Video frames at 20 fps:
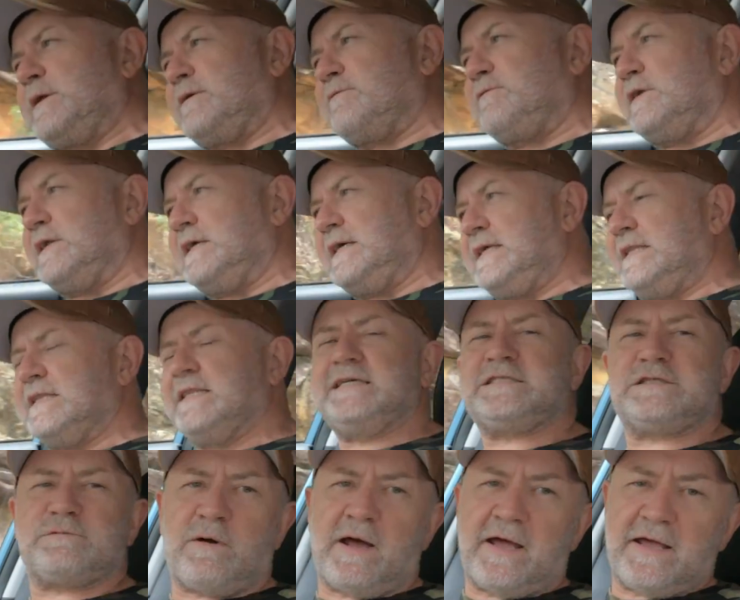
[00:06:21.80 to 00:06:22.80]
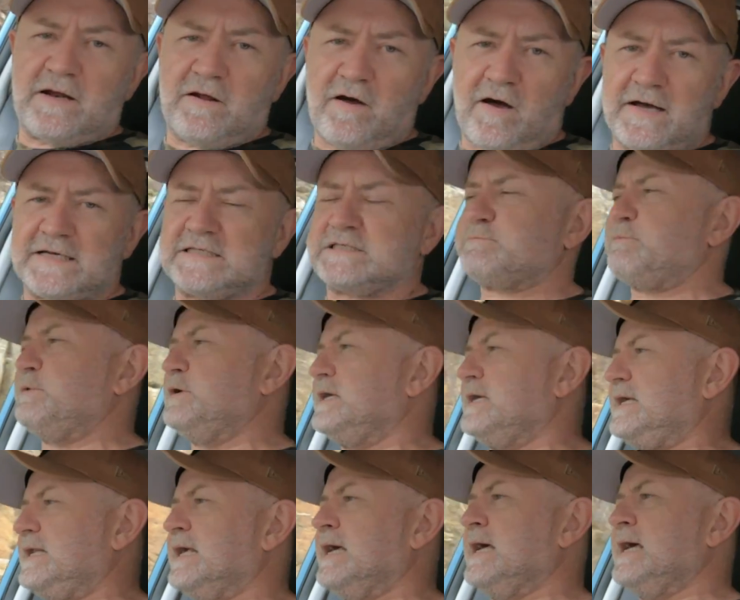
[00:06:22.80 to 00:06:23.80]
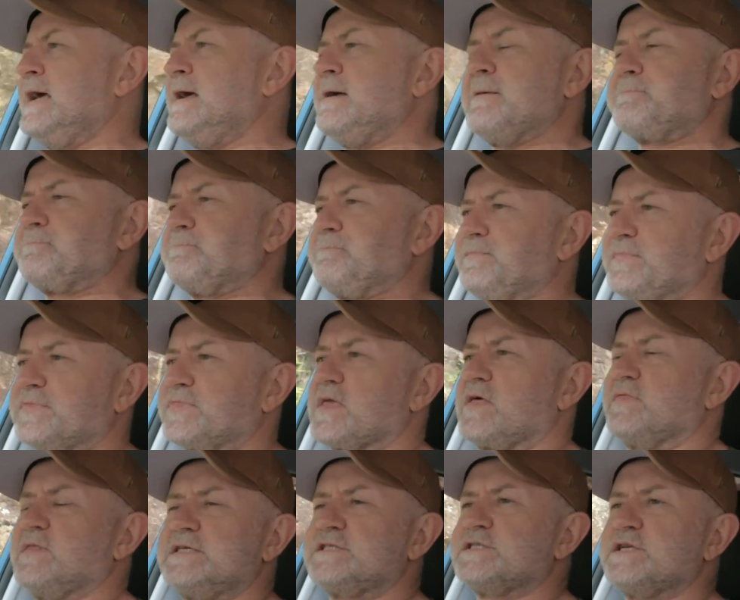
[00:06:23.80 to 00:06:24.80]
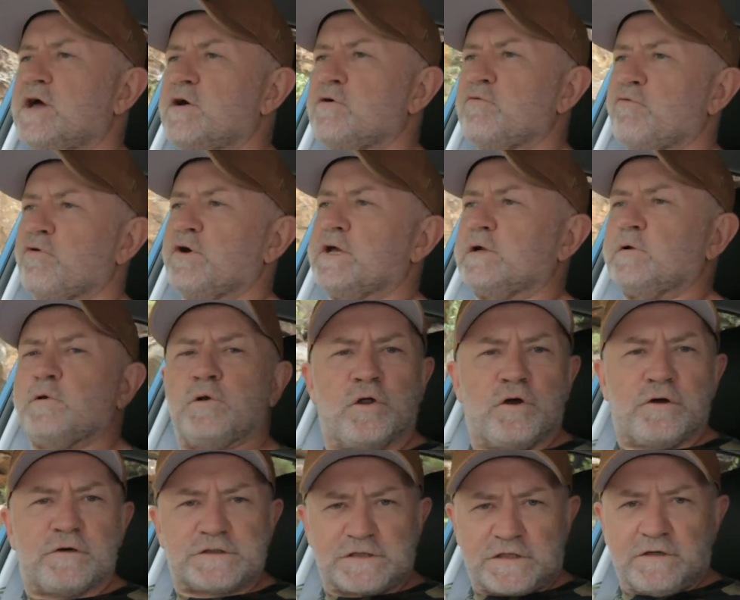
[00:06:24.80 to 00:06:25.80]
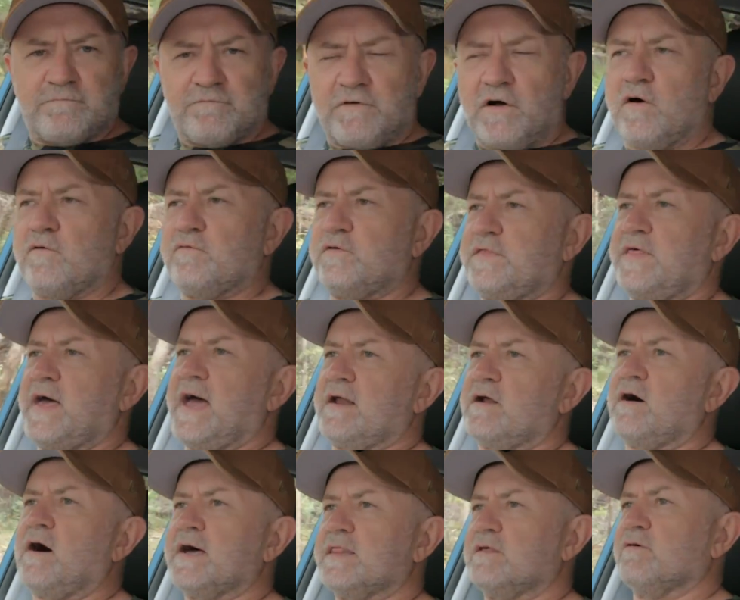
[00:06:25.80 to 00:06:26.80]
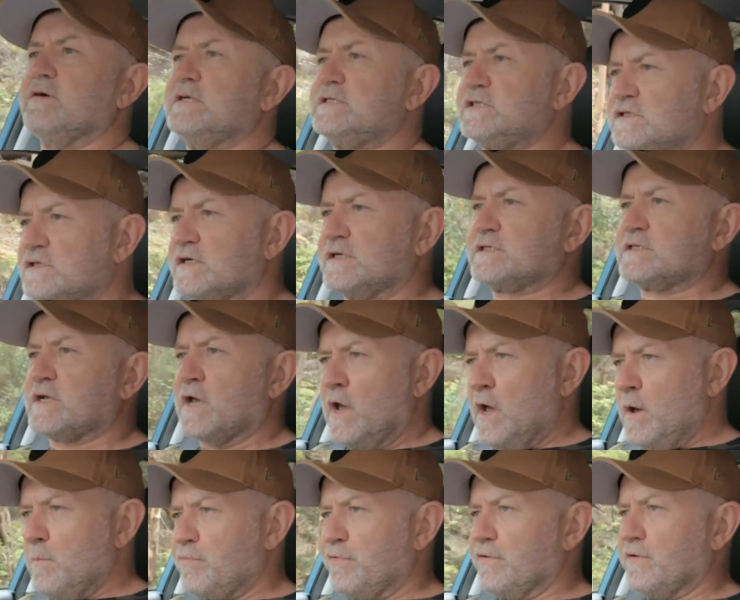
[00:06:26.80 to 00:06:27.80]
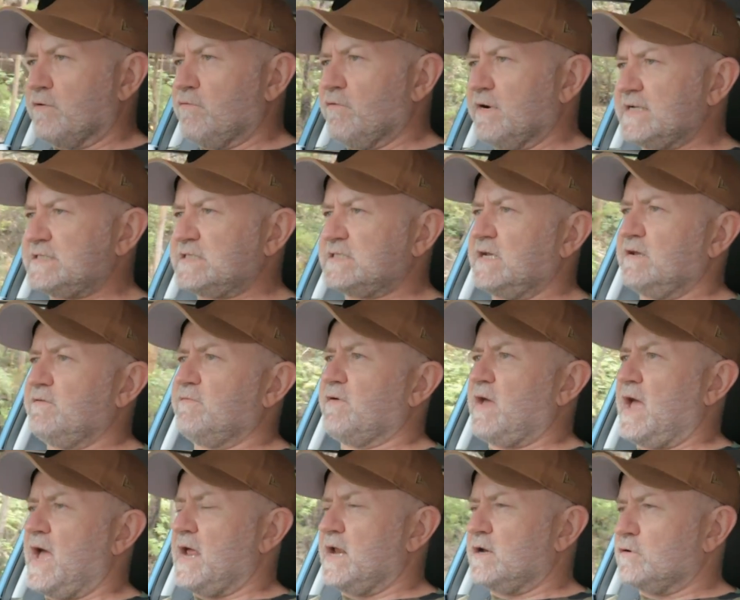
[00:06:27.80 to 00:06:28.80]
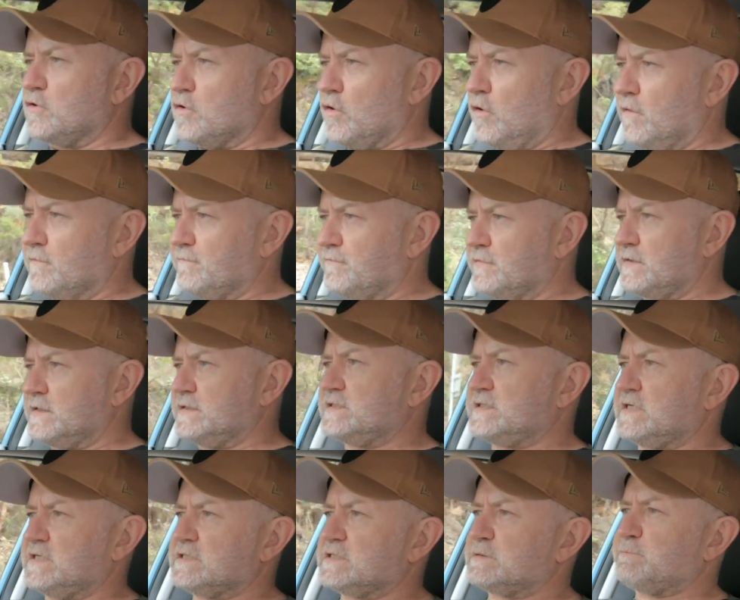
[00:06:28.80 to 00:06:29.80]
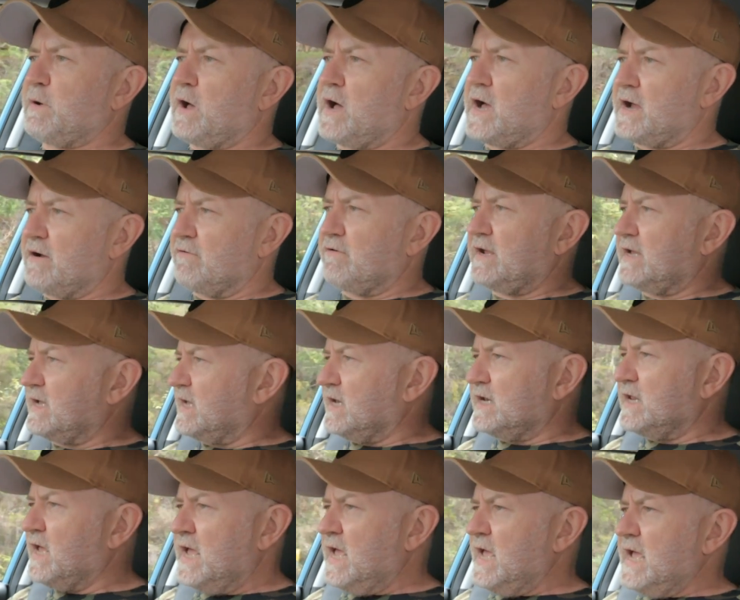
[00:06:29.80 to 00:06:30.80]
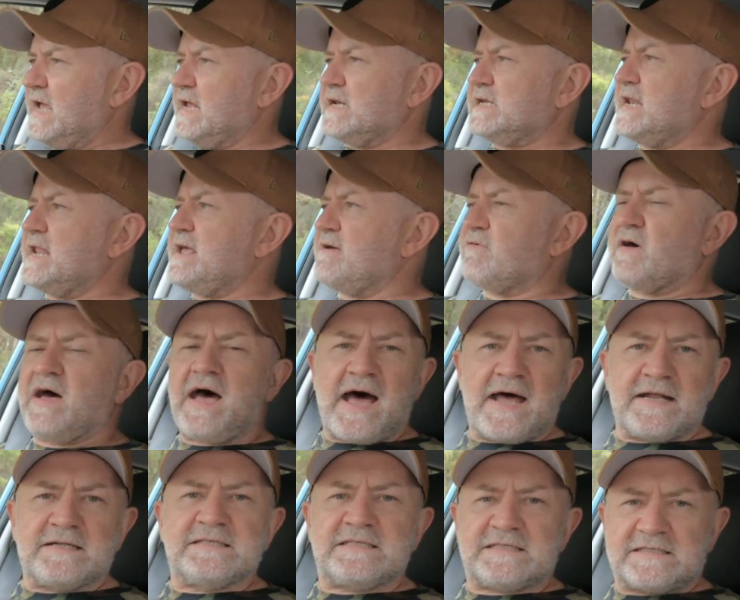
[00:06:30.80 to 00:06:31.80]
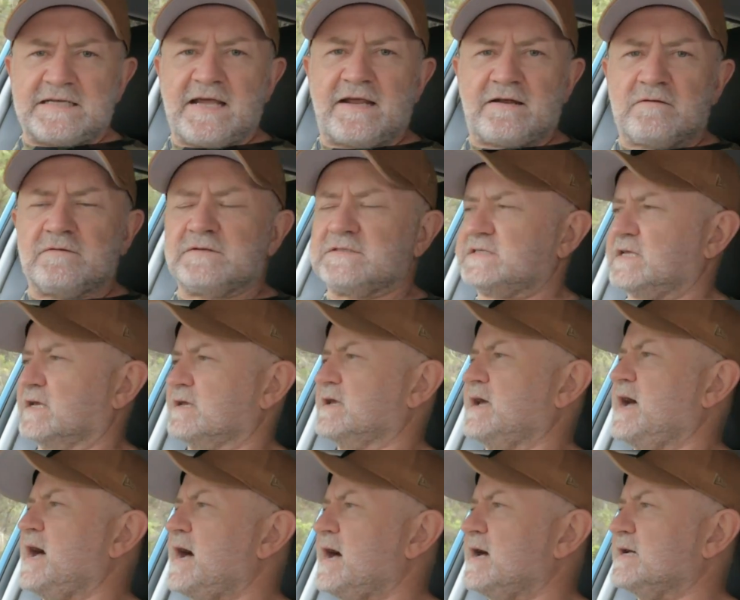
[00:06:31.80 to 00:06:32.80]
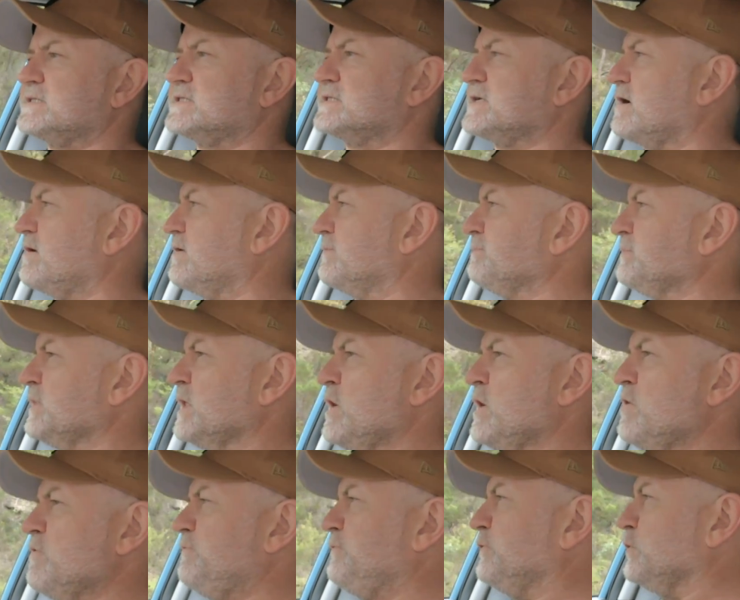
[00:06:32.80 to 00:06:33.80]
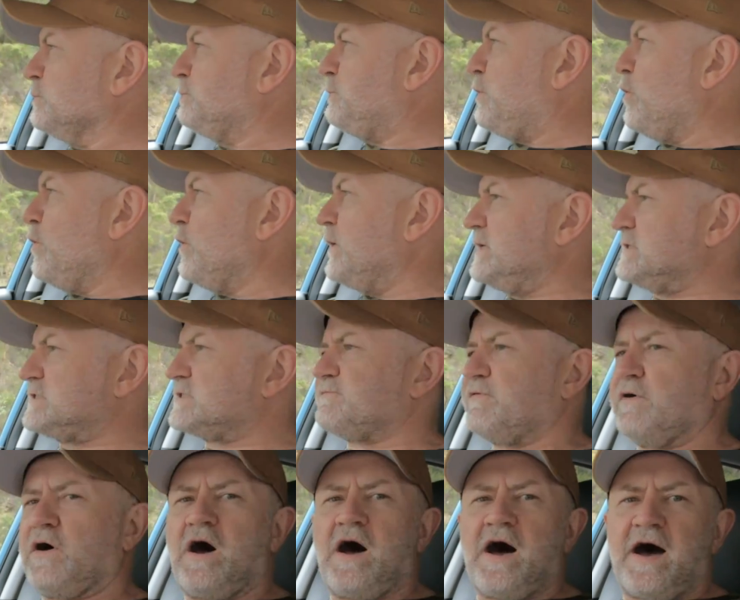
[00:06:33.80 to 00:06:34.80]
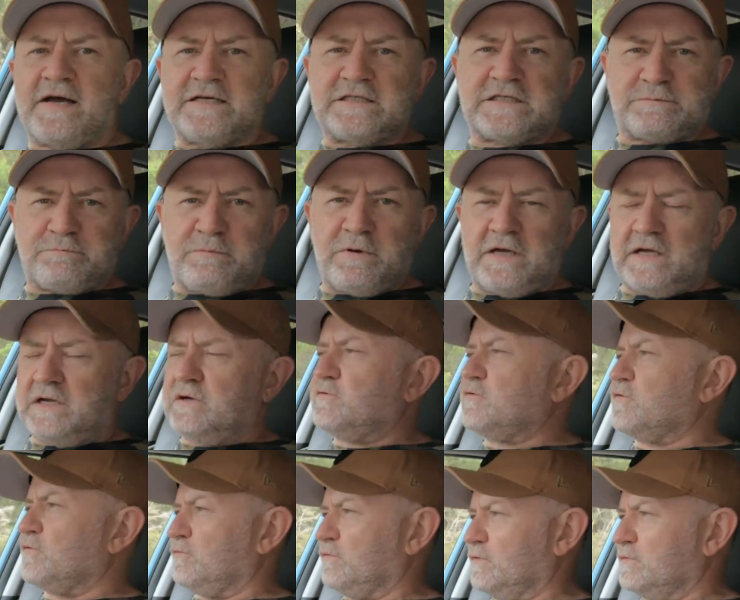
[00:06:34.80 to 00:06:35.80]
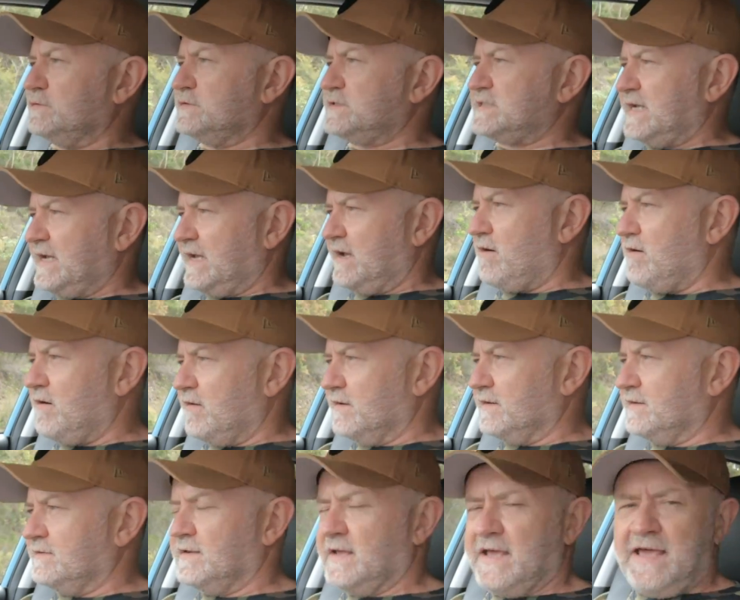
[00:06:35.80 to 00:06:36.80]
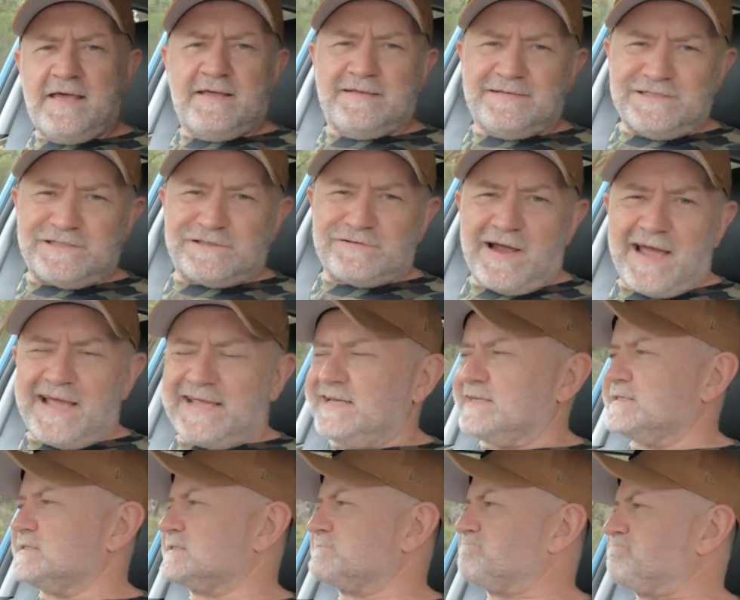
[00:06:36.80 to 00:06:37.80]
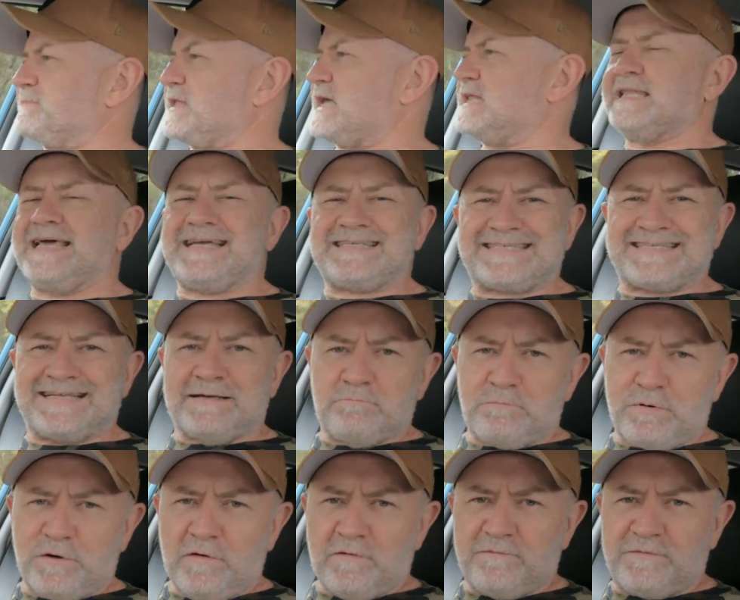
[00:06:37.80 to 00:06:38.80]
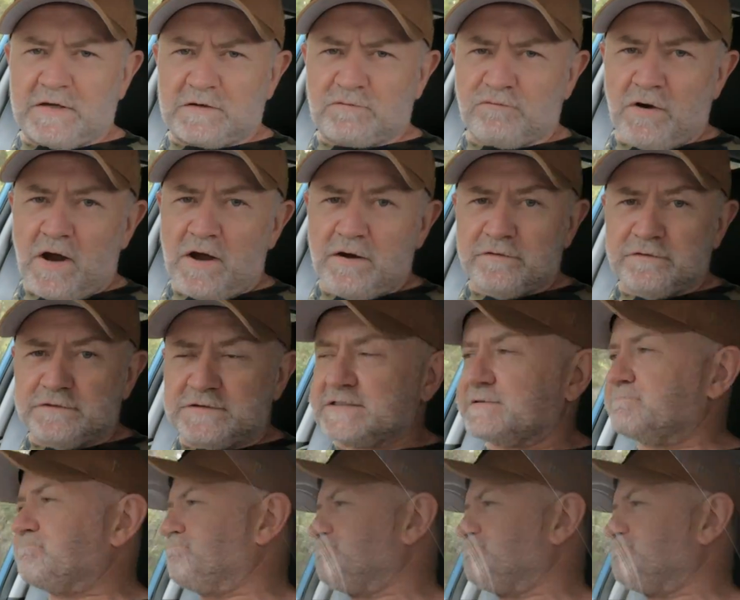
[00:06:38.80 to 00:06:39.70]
bit of lean this way at high speed, there's no real lurch involved with that either. It's just progressive and confidence inspiring, and it never unsettles the car. So full points for high speed cruising on Australia's less than perfect roads.